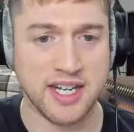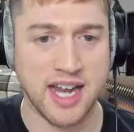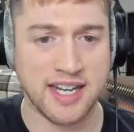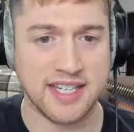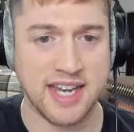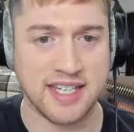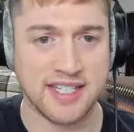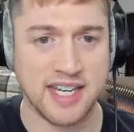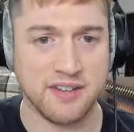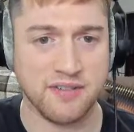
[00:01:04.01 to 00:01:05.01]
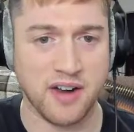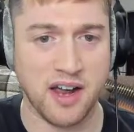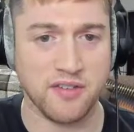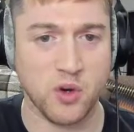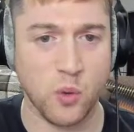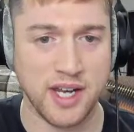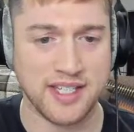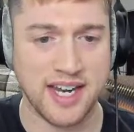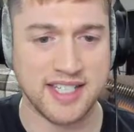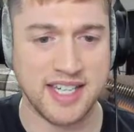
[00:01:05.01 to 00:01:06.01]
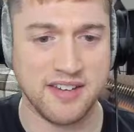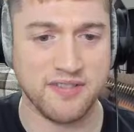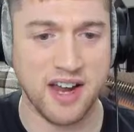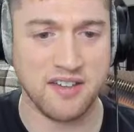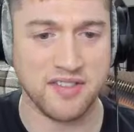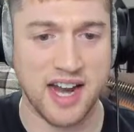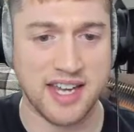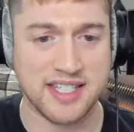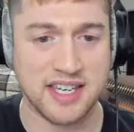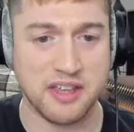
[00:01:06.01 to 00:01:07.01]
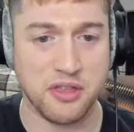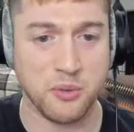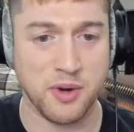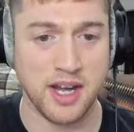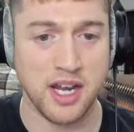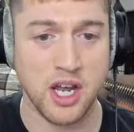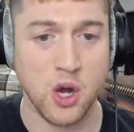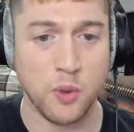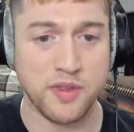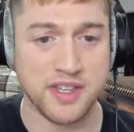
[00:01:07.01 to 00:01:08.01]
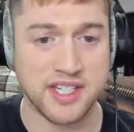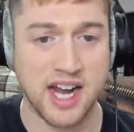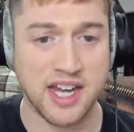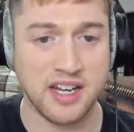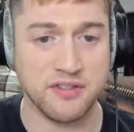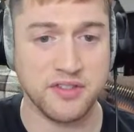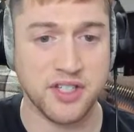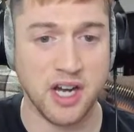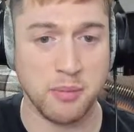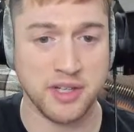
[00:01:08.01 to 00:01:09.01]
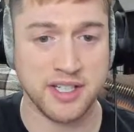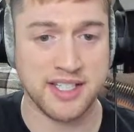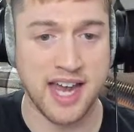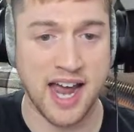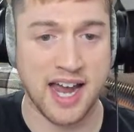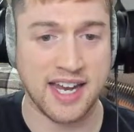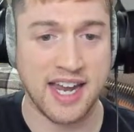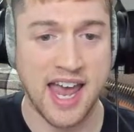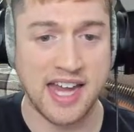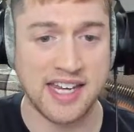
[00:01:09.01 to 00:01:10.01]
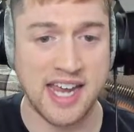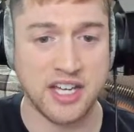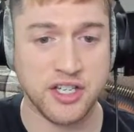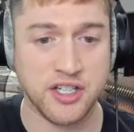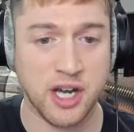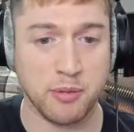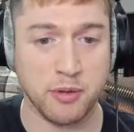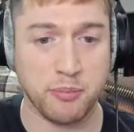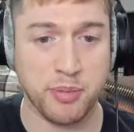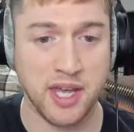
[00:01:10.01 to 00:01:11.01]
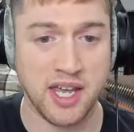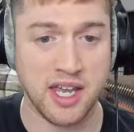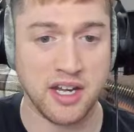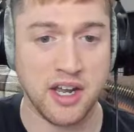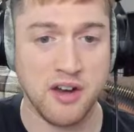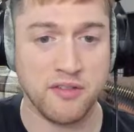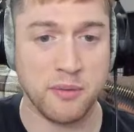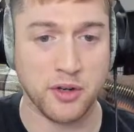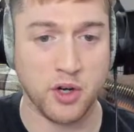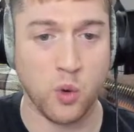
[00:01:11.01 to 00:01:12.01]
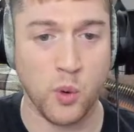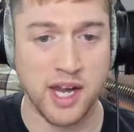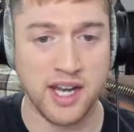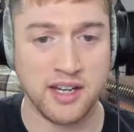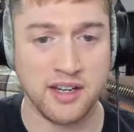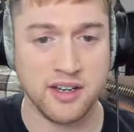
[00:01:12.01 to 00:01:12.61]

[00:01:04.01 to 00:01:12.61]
Knight takes d5, queen takes d5, knight c3 with this kind of double attack and yet double pin from the queen